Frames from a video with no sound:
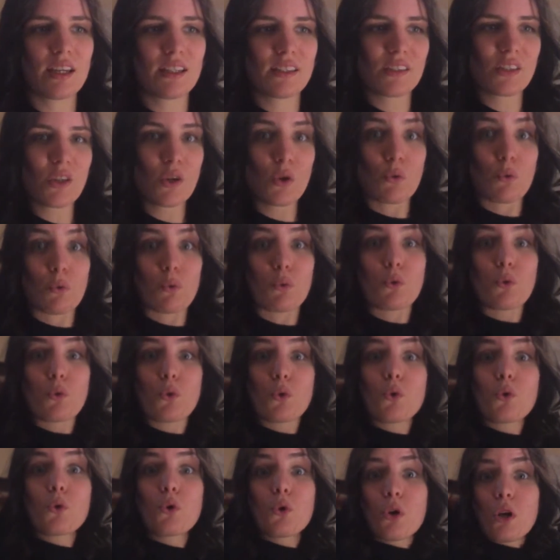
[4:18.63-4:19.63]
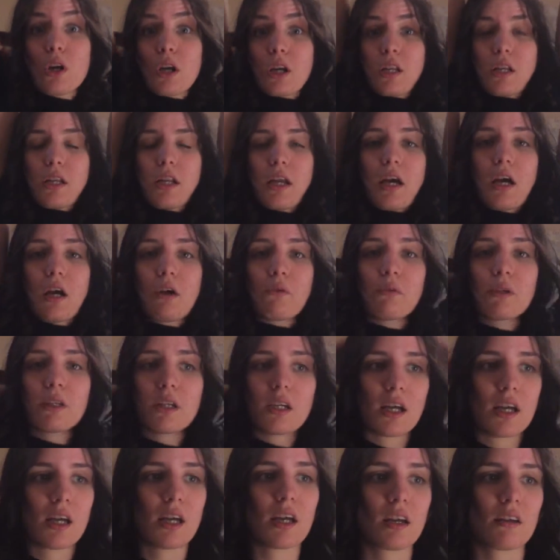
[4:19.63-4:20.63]
And so now we
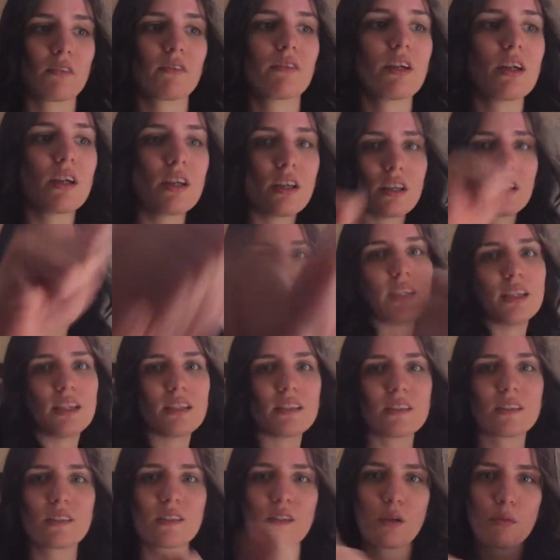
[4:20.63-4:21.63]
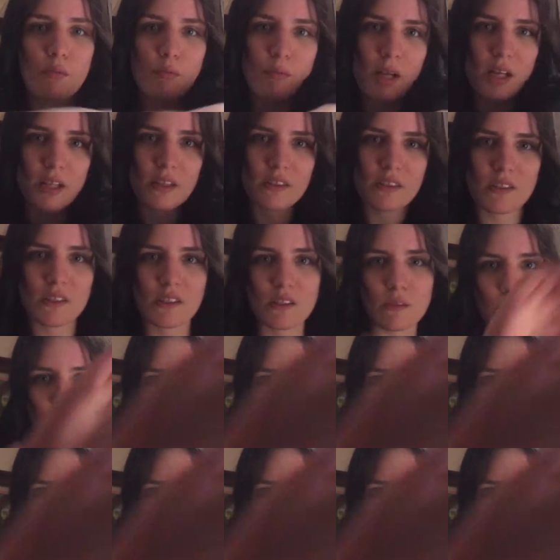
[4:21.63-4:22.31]
have this month's